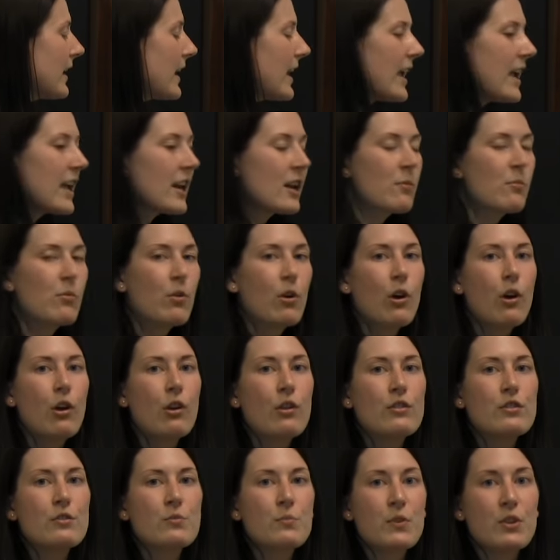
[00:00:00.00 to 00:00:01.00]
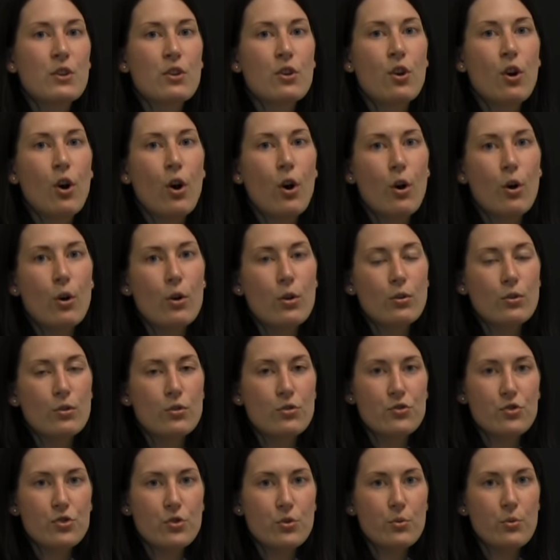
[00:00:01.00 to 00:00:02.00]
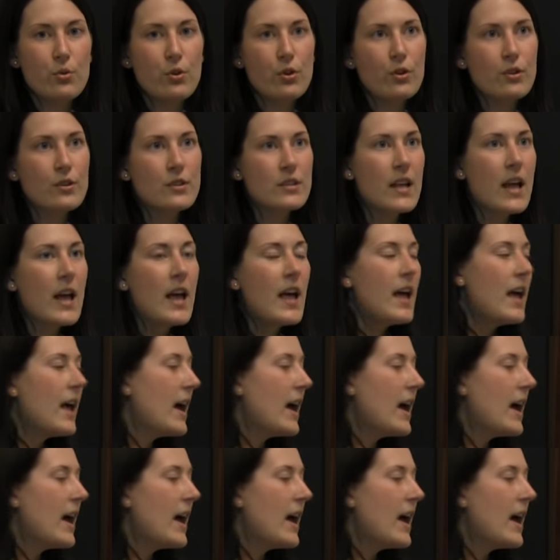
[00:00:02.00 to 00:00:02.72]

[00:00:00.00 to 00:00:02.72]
animals, with gold, jewels.